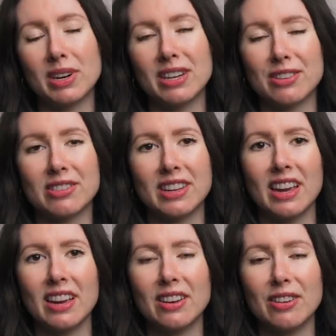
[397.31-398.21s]
what you're
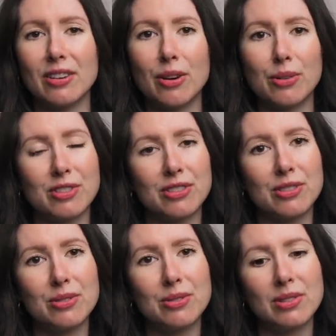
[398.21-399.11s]
saying no
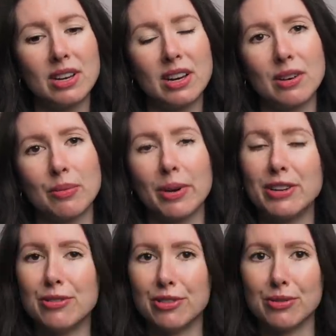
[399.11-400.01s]
to when
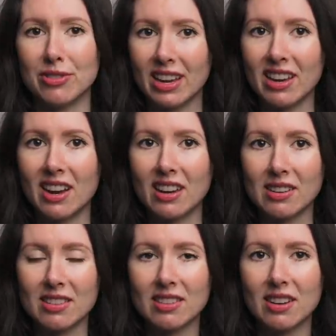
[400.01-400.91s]
you do say yes.